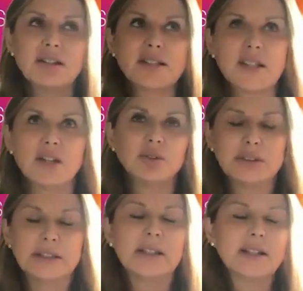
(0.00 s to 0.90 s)
So
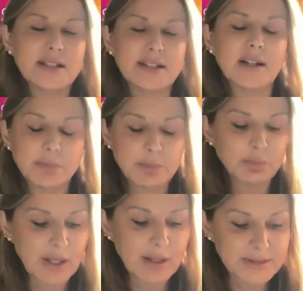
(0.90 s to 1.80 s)
yeah,
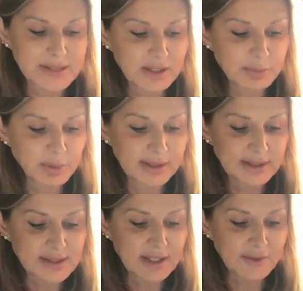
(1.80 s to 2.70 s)
absolutely
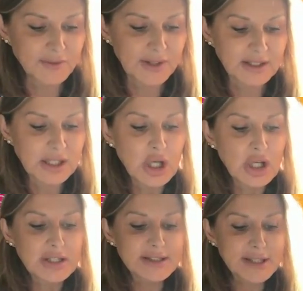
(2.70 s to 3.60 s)
brilliant. I love that.
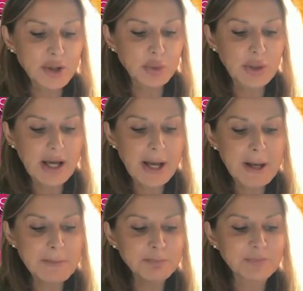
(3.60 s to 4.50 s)
So
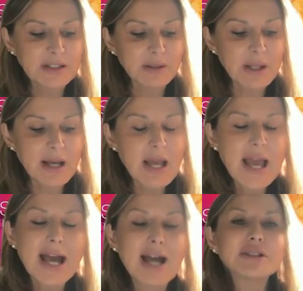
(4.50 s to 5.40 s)

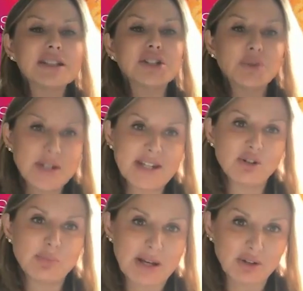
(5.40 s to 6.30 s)
how did you
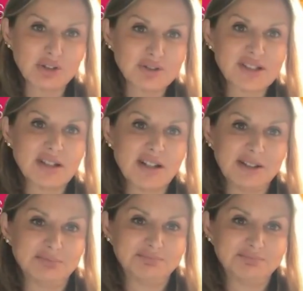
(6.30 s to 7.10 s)
hear about Goldeneye?